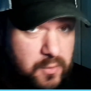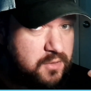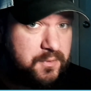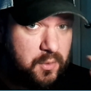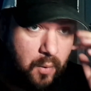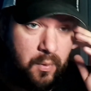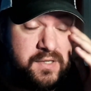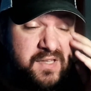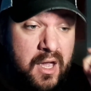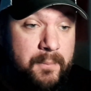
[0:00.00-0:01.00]
to be what it
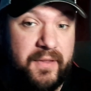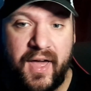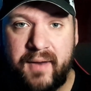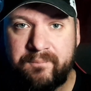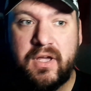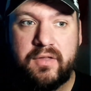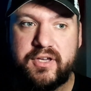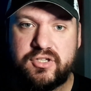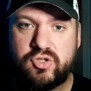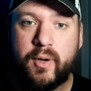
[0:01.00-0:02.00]
was, but then they
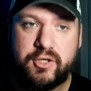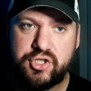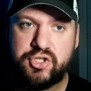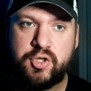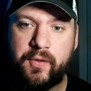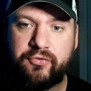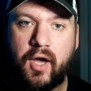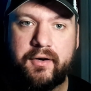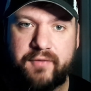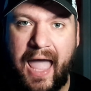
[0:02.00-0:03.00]
switched to this
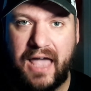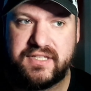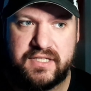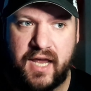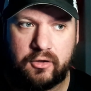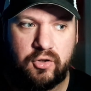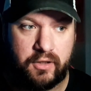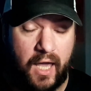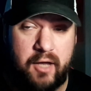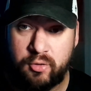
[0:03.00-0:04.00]
kind of Aztec look,
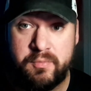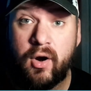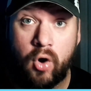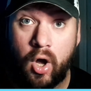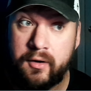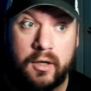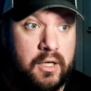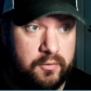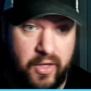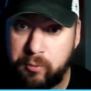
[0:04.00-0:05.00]
and from there on,
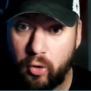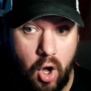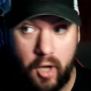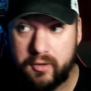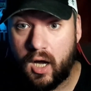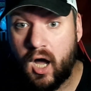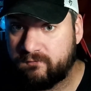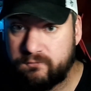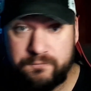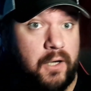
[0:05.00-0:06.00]
they put on a
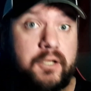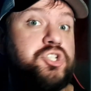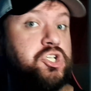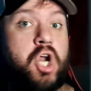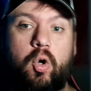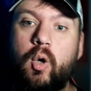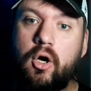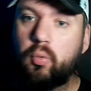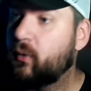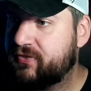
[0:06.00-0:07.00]
fucking show
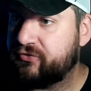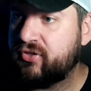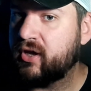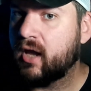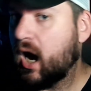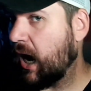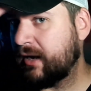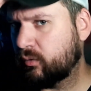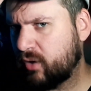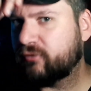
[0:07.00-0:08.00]
with this thing. I don't know if